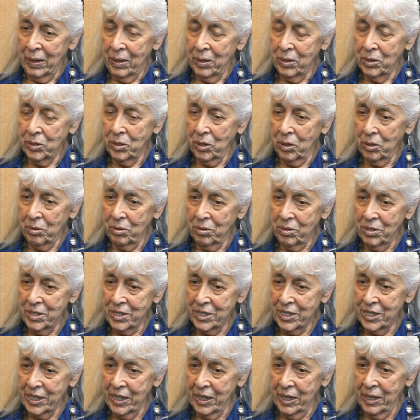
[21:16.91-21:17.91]
Daughter of the
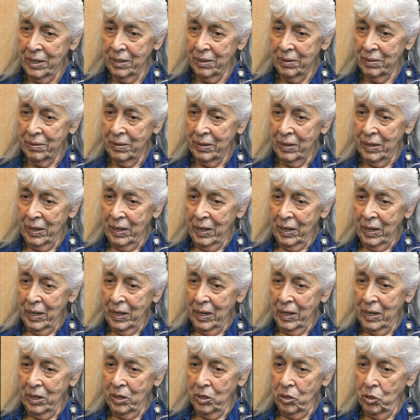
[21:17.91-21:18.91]
Sea,
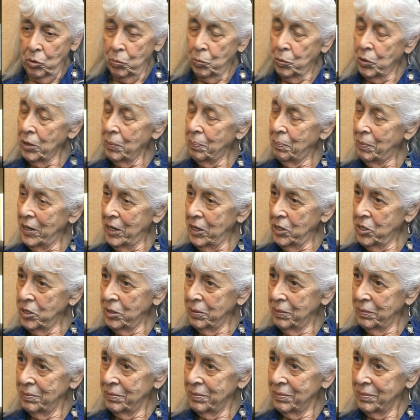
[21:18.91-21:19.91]
in Newport Beach.
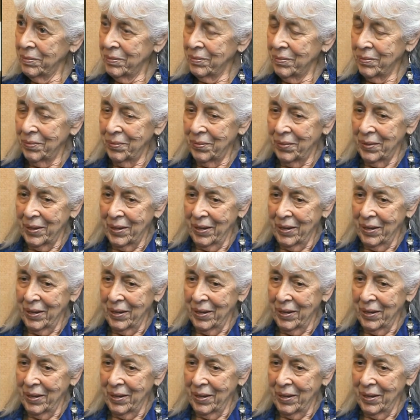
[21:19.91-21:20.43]
Newport Beach.